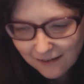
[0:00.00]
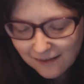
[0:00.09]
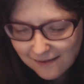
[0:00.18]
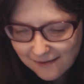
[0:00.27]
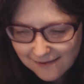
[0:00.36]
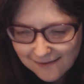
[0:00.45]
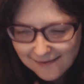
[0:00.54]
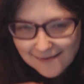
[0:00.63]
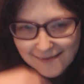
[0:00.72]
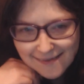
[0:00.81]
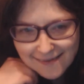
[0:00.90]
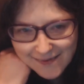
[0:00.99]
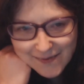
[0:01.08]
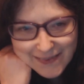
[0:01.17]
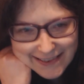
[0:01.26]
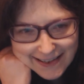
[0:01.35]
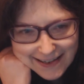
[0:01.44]
Oh,
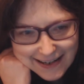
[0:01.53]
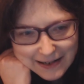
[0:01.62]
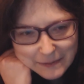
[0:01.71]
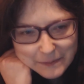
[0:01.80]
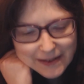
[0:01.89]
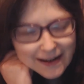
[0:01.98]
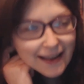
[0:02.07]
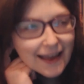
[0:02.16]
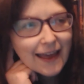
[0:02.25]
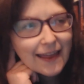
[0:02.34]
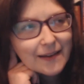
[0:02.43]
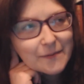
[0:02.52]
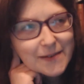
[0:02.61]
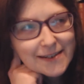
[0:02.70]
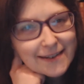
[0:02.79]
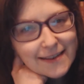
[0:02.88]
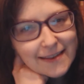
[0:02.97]
what's gonna happen? And then
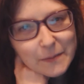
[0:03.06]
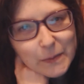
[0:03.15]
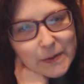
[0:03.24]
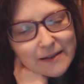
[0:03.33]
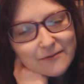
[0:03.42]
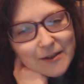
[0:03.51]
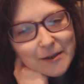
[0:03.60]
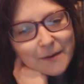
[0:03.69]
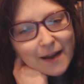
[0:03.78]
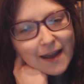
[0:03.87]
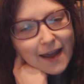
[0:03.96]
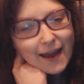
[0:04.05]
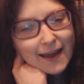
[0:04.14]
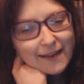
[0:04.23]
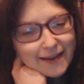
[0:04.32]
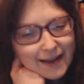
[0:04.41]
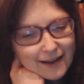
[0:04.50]
we see the preview,
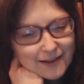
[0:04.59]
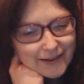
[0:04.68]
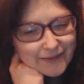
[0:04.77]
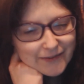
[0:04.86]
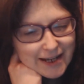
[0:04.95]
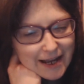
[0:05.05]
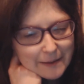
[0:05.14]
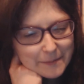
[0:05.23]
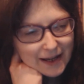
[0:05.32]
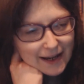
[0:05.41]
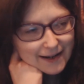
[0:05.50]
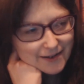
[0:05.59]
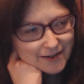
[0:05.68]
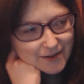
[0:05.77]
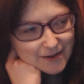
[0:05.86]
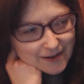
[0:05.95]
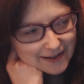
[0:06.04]
and the Gandalf type guy
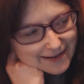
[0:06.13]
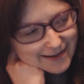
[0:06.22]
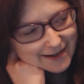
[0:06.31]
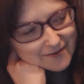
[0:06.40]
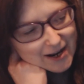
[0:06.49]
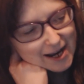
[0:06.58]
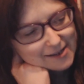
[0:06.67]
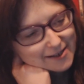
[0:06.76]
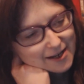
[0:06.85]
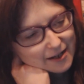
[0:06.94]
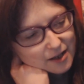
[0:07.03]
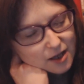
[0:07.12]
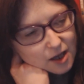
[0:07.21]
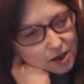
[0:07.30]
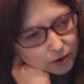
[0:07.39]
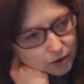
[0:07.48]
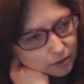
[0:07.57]
is talking to Ryan and said,
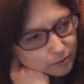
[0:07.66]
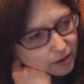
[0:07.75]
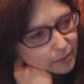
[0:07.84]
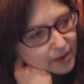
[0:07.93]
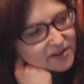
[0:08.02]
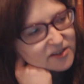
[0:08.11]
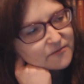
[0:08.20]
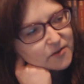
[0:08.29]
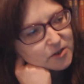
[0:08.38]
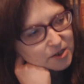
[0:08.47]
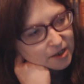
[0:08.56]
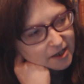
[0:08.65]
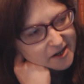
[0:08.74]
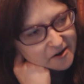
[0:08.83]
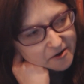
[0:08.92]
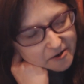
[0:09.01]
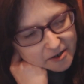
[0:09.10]
"You can be a pacifist
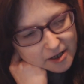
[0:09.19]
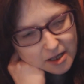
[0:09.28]
leader.